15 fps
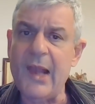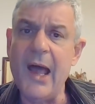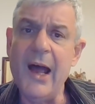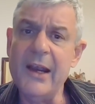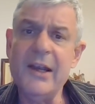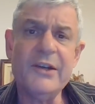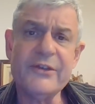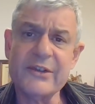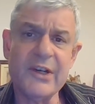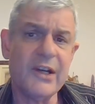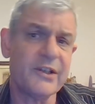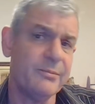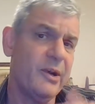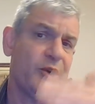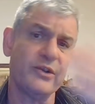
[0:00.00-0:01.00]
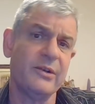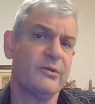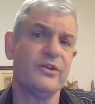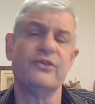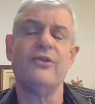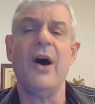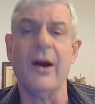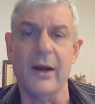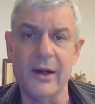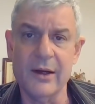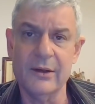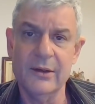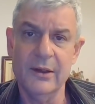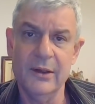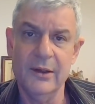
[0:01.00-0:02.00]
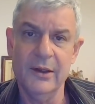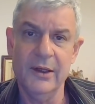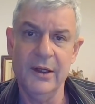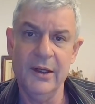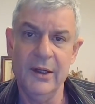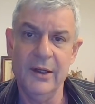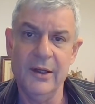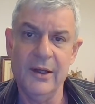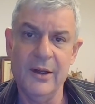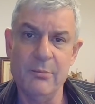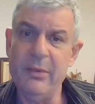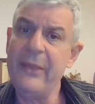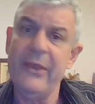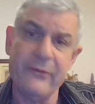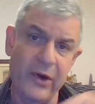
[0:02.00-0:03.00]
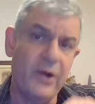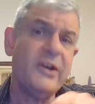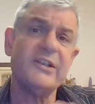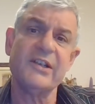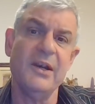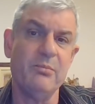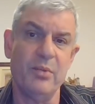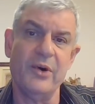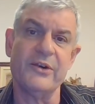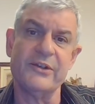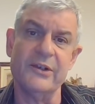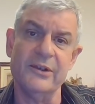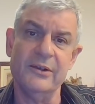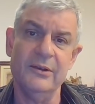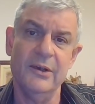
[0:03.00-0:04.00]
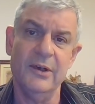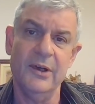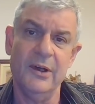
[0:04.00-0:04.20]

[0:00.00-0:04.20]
I had sex because I was drunk. But the very same person,